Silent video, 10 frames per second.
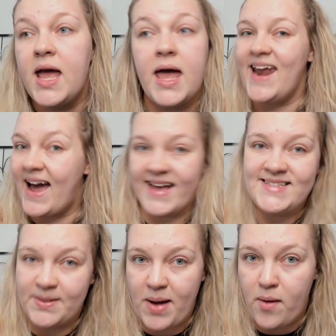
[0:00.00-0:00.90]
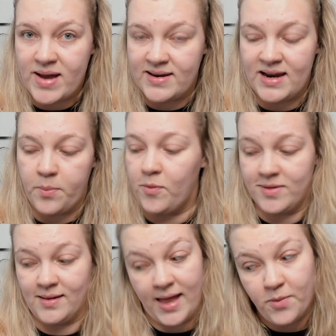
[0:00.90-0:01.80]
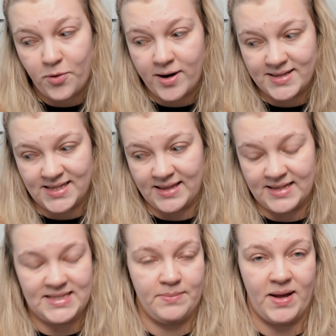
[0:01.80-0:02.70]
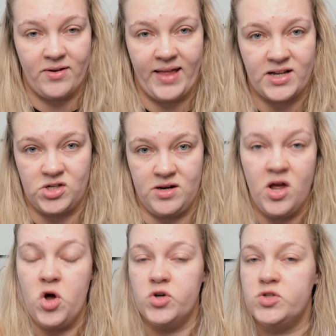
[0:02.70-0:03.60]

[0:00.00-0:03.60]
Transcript: And I somehow ended up with a lot of products like this in my collection.